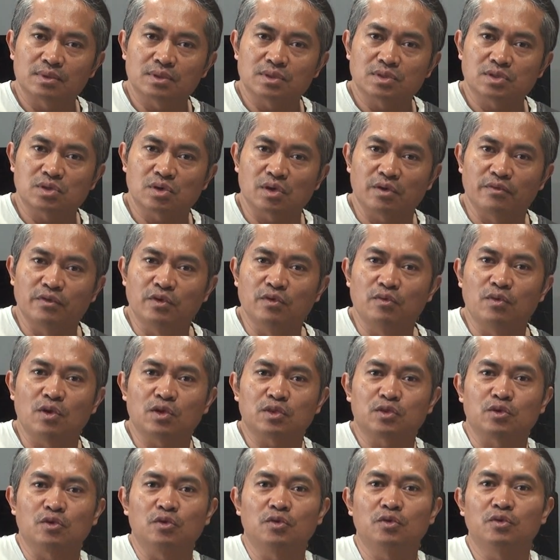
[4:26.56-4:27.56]
So if you
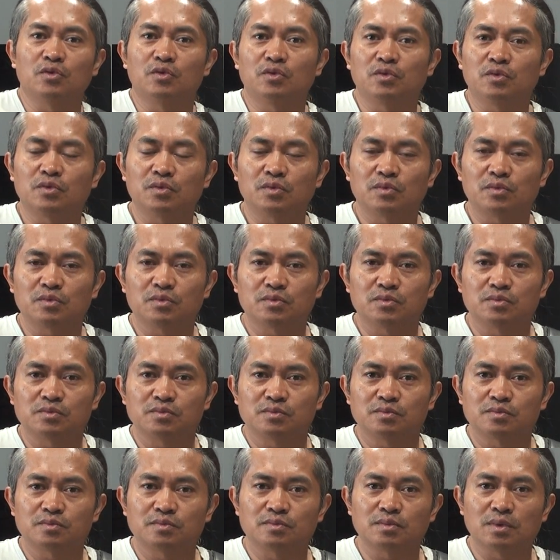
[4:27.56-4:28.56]
want to
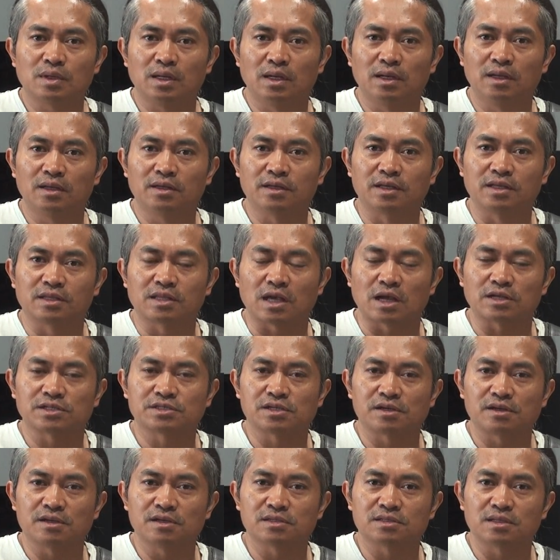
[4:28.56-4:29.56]
learn guitar
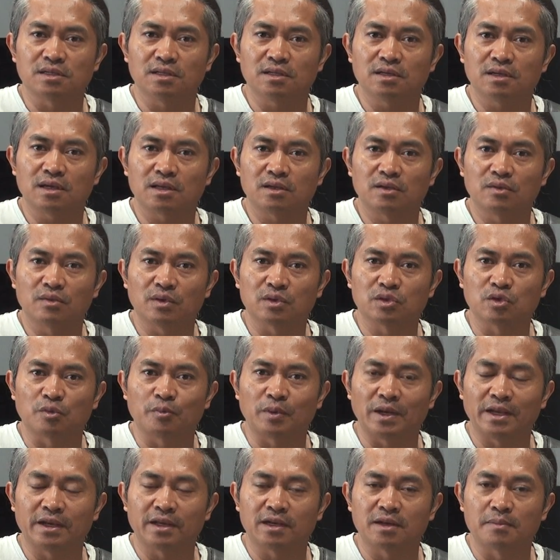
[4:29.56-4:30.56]
seriously and you want to
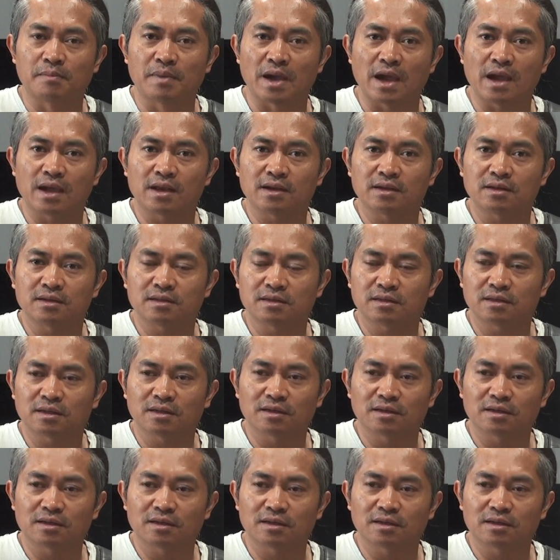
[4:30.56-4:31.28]
play in a band,